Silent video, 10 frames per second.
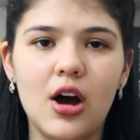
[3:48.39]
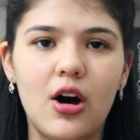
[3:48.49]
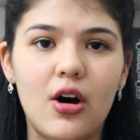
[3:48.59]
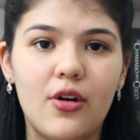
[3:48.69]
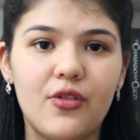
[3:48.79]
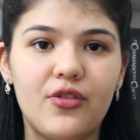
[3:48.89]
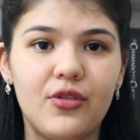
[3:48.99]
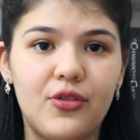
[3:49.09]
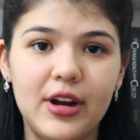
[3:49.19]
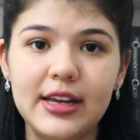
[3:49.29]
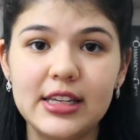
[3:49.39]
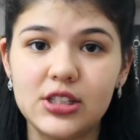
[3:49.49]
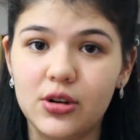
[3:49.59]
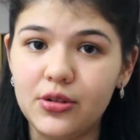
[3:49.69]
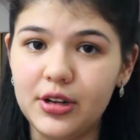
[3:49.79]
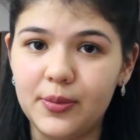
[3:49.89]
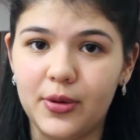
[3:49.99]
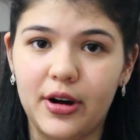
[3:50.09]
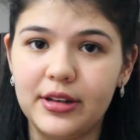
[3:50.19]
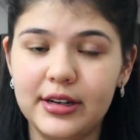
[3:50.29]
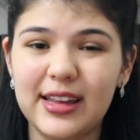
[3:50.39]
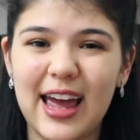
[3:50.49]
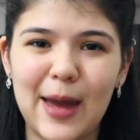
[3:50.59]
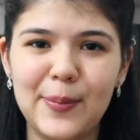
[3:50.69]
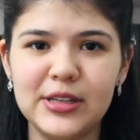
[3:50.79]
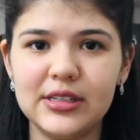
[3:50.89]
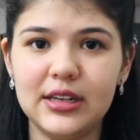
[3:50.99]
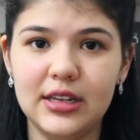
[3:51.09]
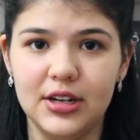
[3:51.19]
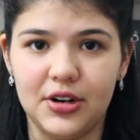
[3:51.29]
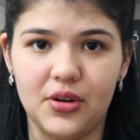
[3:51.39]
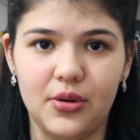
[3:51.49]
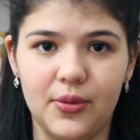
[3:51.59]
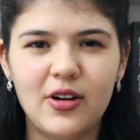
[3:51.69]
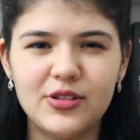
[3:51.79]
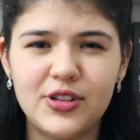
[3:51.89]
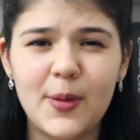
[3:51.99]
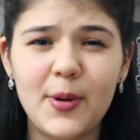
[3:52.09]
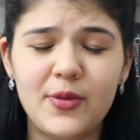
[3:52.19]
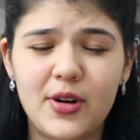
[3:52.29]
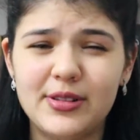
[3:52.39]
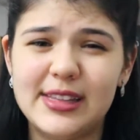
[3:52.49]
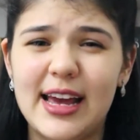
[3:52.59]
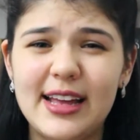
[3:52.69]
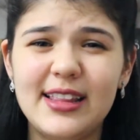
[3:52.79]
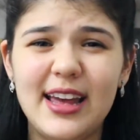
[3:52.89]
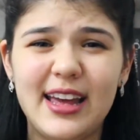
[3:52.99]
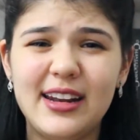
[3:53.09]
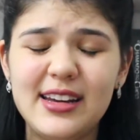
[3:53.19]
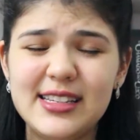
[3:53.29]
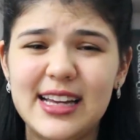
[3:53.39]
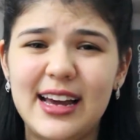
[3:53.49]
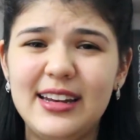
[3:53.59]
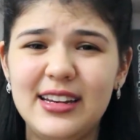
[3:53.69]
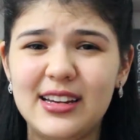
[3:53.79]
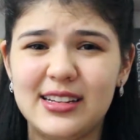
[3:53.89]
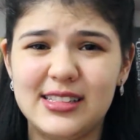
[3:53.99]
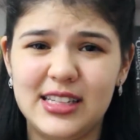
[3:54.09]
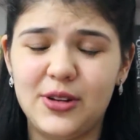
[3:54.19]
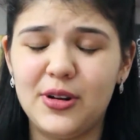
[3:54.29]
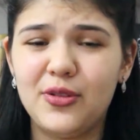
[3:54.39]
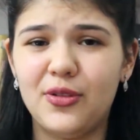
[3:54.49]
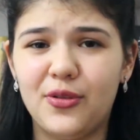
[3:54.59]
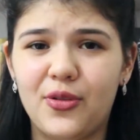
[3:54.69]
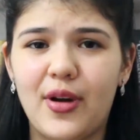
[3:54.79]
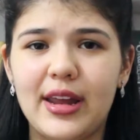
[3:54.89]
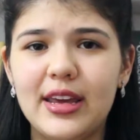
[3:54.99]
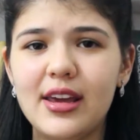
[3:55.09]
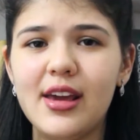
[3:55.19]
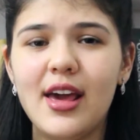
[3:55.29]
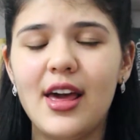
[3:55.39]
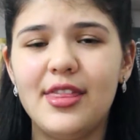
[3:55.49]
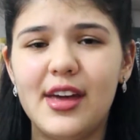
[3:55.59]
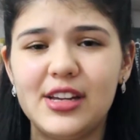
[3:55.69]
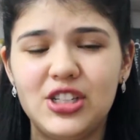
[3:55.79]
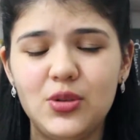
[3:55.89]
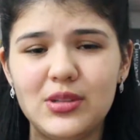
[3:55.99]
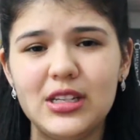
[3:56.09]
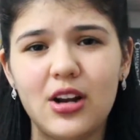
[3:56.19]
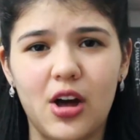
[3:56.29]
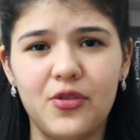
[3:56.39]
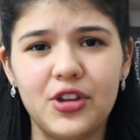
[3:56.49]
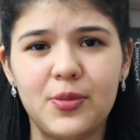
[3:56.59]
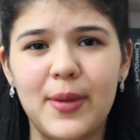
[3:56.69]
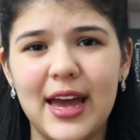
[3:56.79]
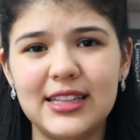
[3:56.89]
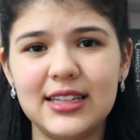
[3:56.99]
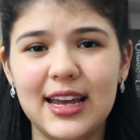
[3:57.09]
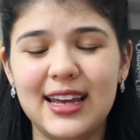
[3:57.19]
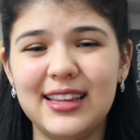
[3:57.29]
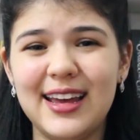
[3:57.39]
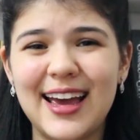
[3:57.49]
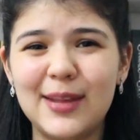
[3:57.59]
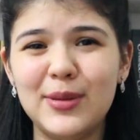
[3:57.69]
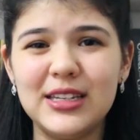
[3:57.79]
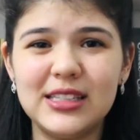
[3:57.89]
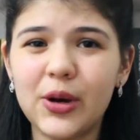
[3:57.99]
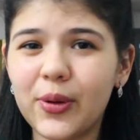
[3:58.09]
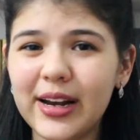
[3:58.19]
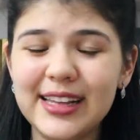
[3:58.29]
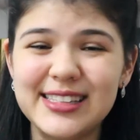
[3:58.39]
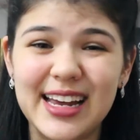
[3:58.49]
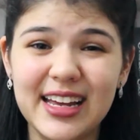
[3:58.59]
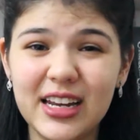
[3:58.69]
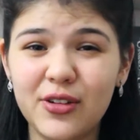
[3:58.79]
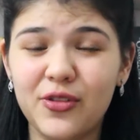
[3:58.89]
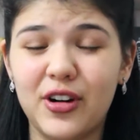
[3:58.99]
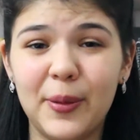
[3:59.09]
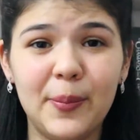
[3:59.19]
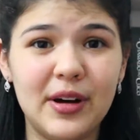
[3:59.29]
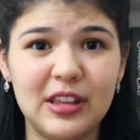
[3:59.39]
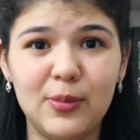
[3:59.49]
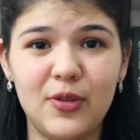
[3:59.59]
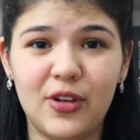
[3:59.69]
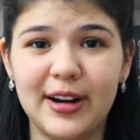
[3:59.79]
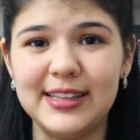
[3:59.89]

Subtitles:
of Frankie's older brother that happened a year ago. On top of all that, Anna is hiding a secret from Frankie that she was in love with Matt and they had been secretly dating for a month before he